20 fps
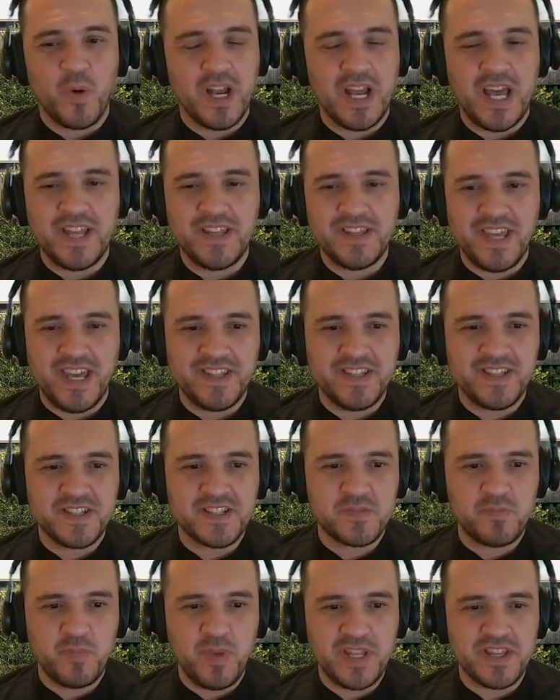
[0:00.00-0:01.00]
Well, and, and
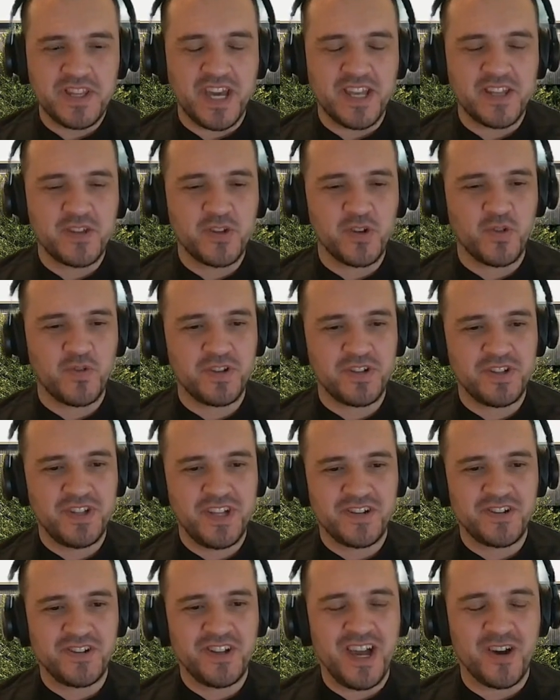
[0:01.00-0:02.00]
it's midnight over
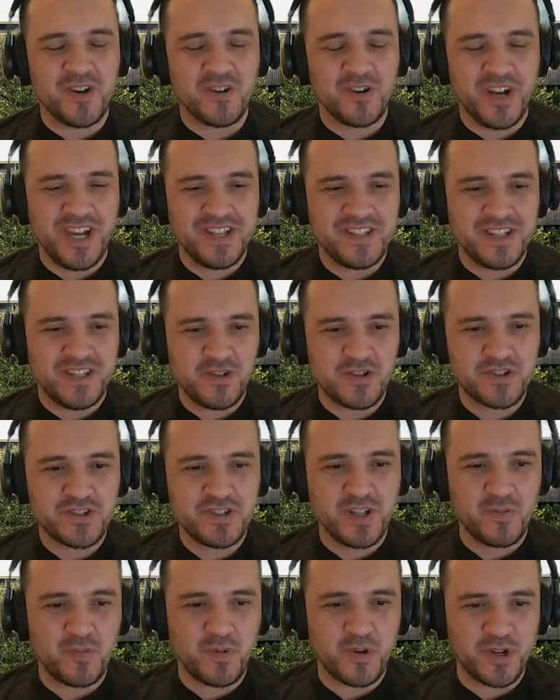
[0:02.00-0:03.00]
there now, right? And you're
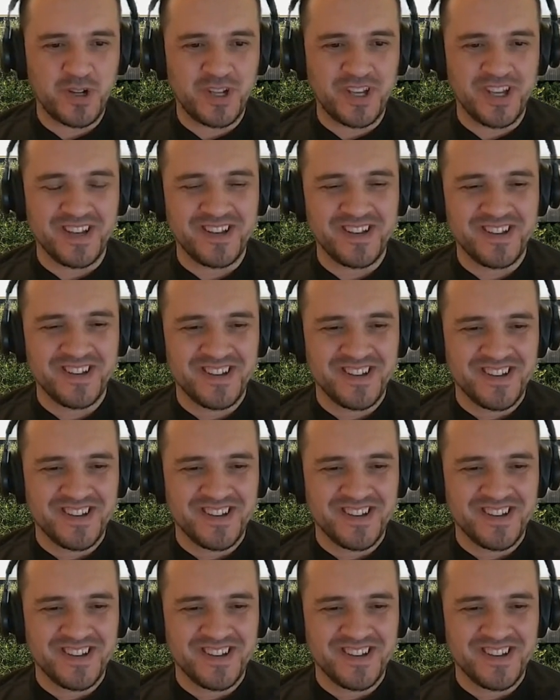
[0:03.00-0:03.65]
still working.